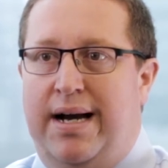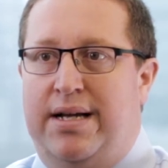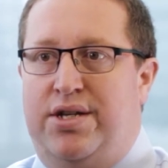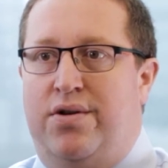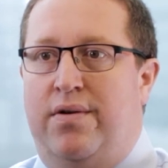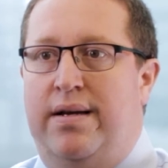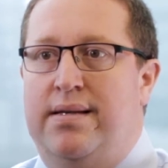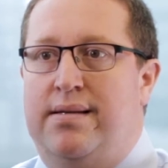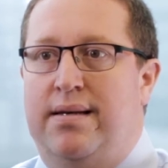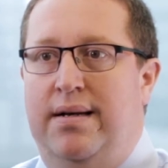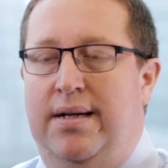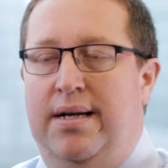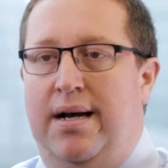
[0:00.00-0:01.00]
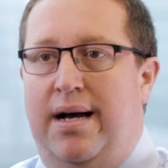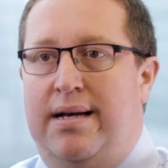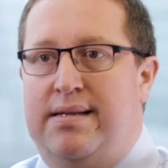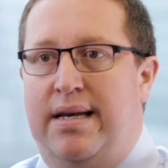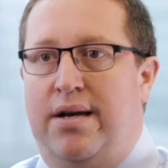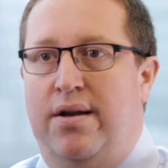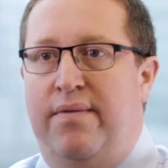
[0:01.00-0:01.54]
categories
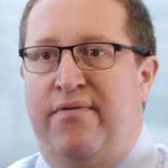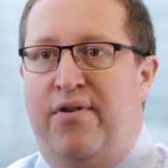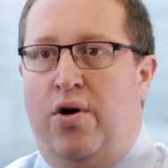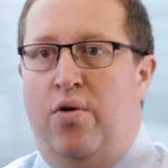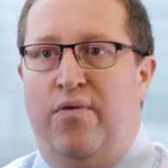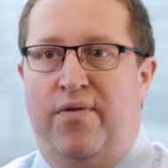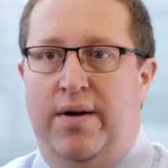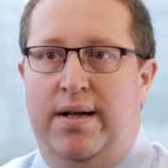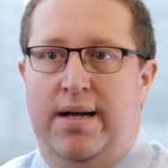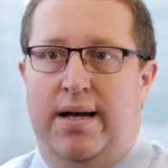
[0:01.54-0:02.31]
as it can involve